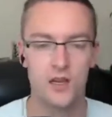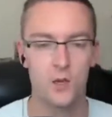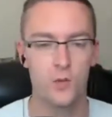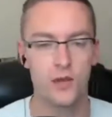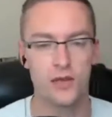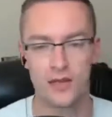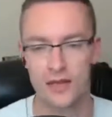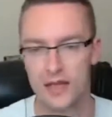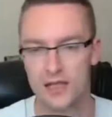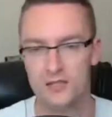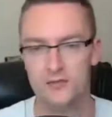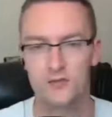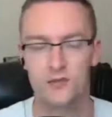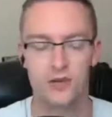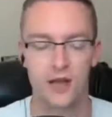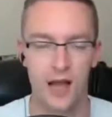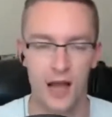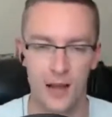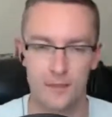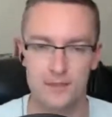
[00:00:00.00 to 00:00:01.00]
we can ask for
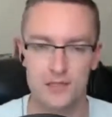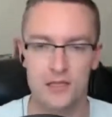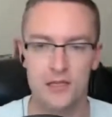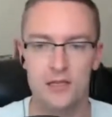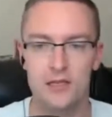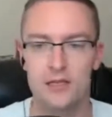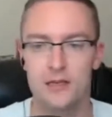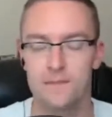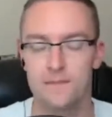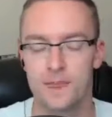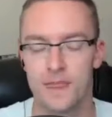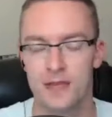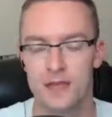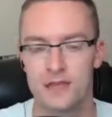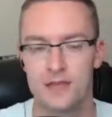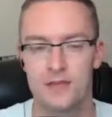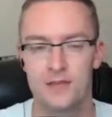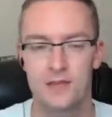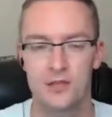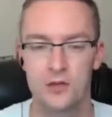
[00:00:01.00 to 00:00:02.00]
an opt-in
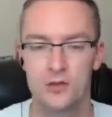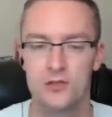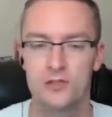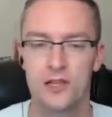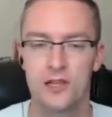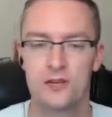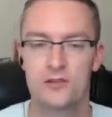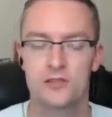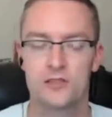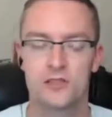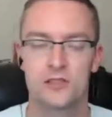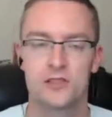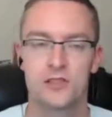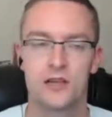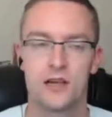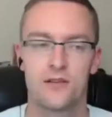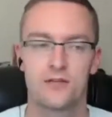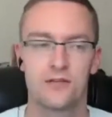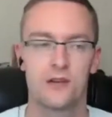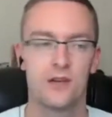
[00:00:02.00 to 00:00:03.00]
and get the newsletters and
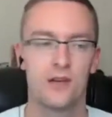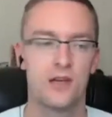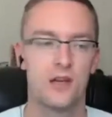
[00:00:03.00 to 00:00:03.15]
stuff.